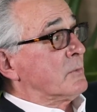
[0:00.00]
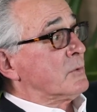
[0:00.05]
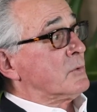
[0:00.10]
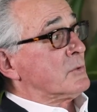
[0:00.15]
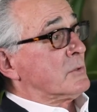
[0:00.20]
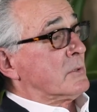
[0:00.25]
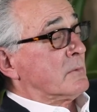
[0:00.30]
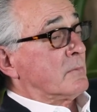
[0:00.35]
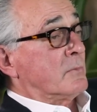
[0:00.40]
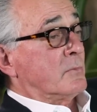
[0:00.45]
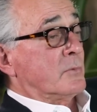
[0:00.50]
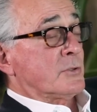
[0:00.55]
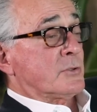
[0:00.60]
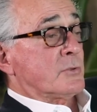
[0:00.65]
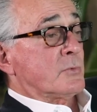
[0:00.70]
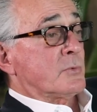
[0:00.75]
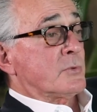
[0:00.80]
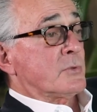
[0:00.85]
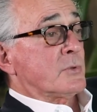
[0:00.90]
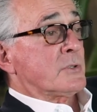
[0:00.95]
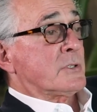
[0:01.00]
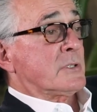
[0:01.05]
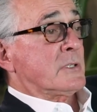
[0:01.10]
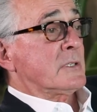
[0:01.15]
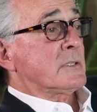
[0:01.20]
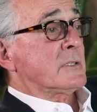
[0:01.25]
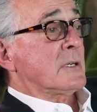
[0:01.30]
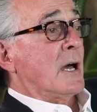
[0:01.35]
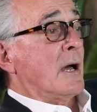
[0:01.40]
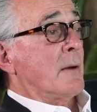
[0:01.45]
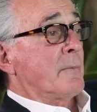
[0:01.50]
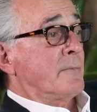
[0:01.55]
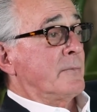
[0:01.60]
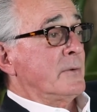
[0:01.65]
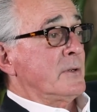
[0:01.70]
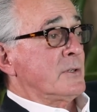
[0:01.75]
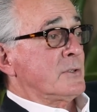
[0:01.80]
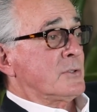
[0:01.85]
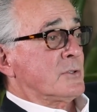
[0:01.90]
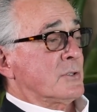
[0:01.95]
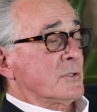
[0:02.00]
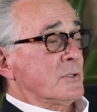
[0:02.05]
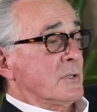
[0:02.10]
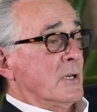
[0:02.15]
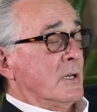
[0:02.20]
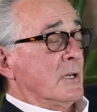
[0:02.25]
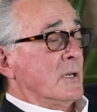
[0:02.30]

which was, a, which, which was the top French